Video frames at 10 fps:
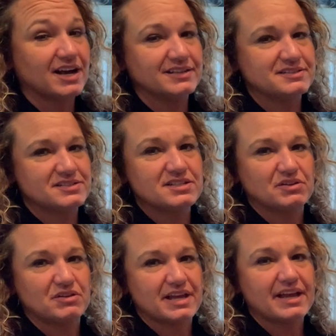
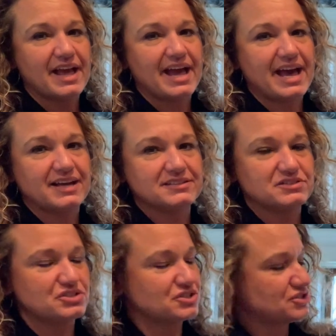until they
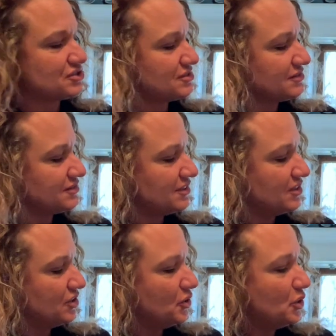hatch.
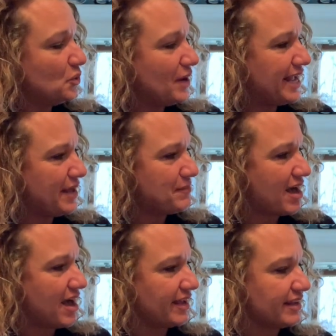Who am
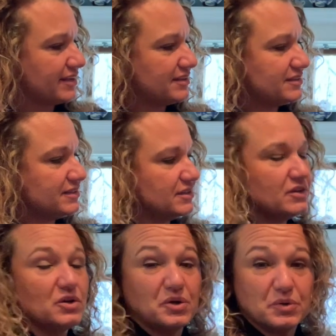I?
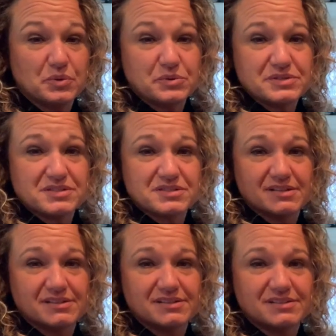Whose
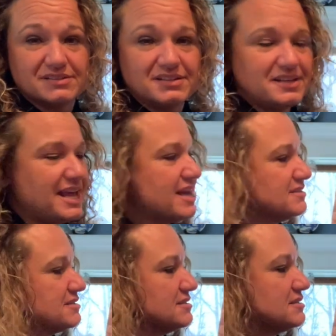
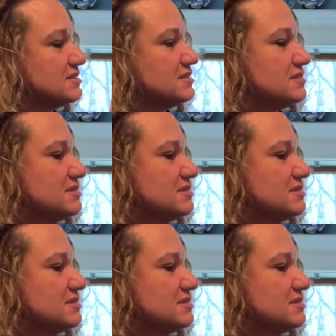nest?